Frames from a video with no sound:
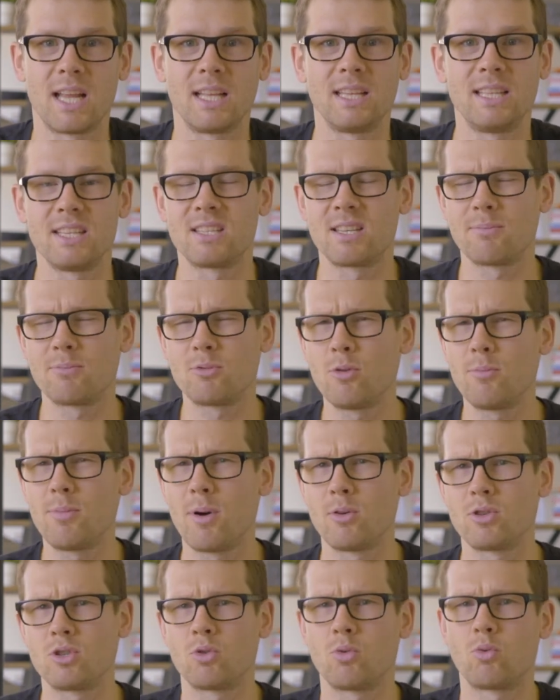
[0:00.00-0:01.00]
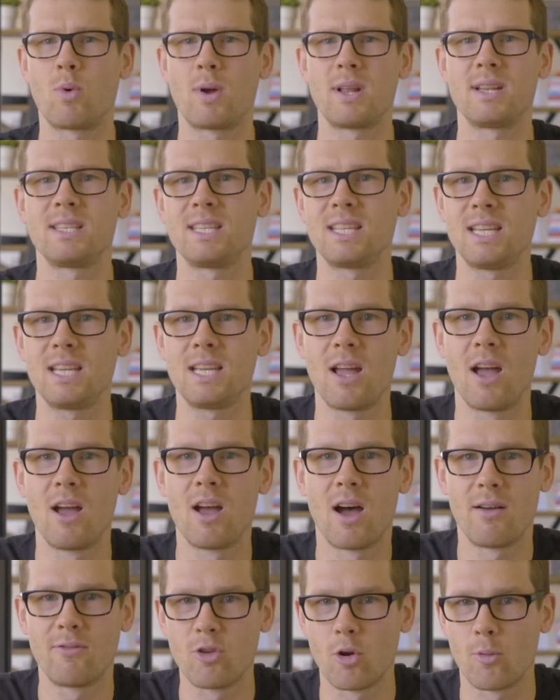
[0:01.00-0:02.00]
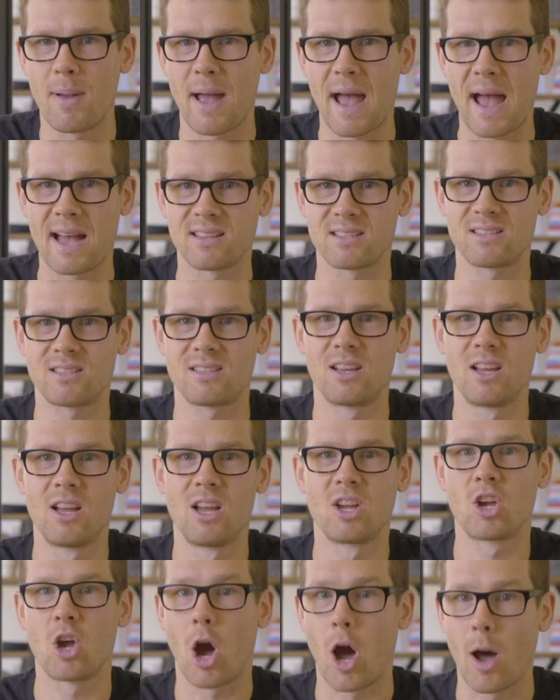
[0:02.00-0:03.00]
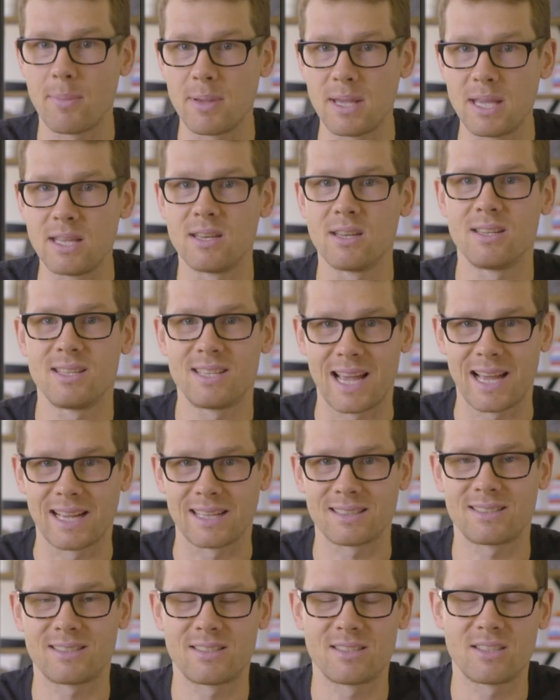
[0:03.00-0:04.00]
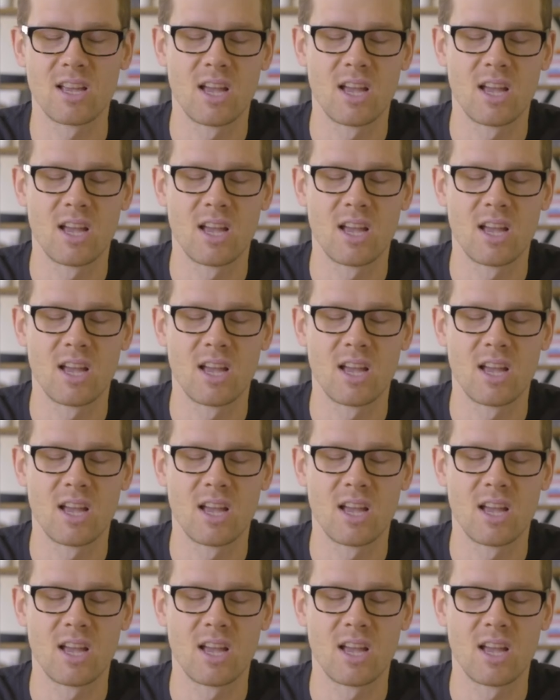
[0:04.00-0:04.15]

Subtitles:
at least up to about 20 of your past copied texts.